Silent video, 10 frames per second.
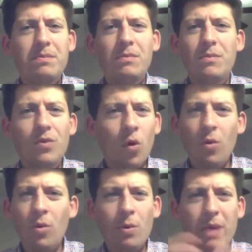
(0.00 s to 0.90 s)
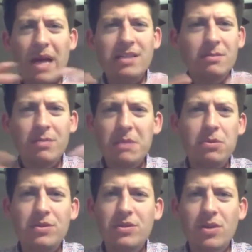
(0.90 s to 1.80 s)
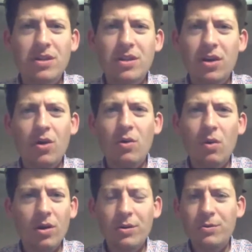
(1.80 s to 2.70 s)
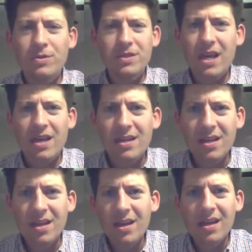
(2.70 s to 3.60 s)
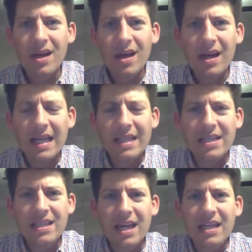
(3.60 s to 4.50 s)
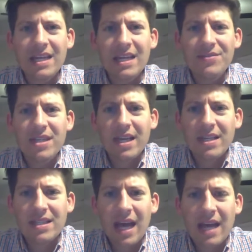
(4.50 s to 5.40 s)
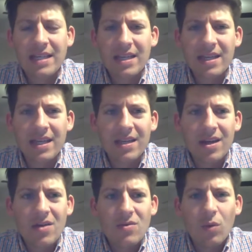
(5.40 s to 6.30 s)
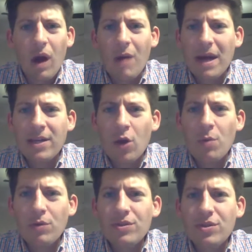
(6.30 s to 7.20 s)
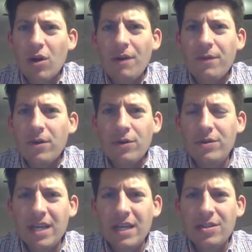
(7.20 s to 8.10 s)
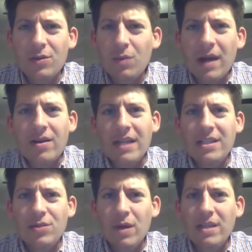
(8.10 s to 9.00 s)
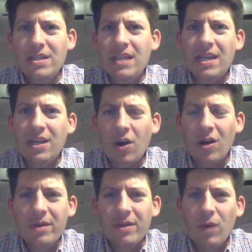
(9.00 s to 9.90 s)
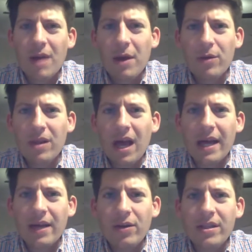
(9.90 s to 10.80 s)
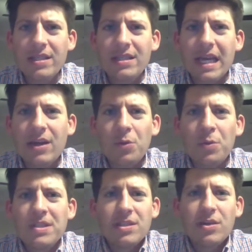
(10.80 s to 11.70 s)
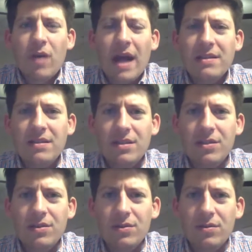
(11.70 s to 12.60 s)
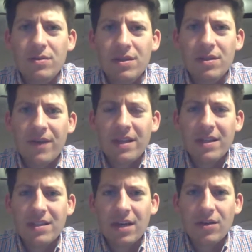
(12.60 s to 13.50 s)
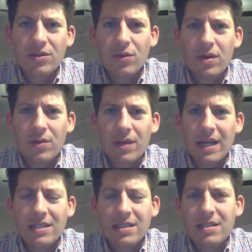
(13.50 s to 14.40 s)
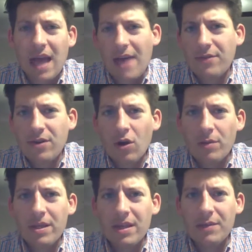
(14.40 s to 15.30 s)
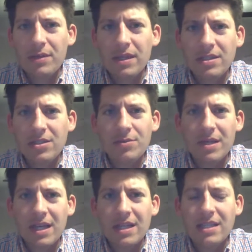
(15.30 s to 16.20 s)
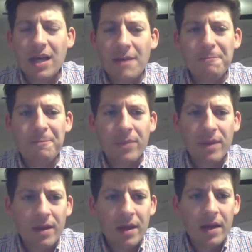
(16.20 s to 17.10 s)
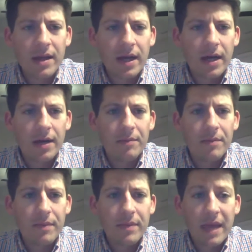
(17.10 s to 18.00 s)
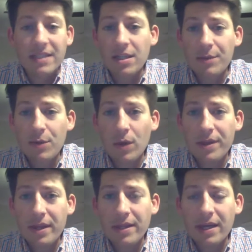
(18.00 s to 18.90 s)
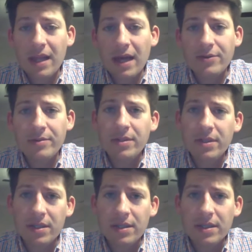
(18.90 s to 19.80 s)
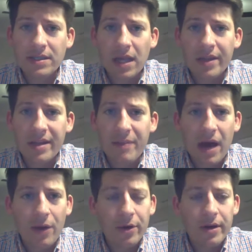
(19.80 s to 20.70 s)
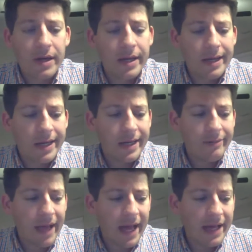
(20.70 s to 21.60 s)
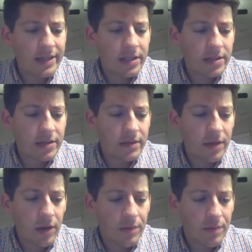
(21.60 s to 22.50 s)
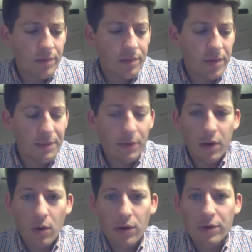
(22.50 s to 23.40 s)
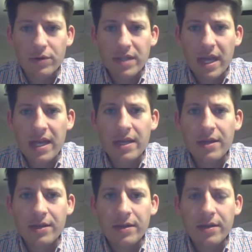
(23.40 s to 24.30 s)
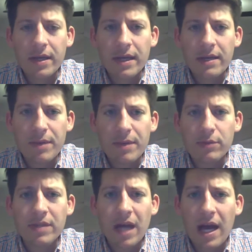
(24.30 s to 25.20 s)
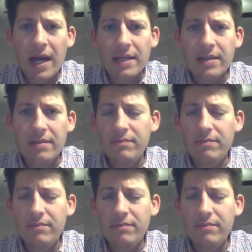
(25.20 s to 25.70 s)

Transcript: Normal peasant people start to go on crusade. And this kind of gives kings the idea that, well, while my nobles are off on crusade too, why don't I just raise a standing army? Why am I relying on these like aristocrats to defend this territory when I could just have an army that would listen to me at any time? That's going to be one thing that allows them to consolidate power. As you know, people go on crusade and people die.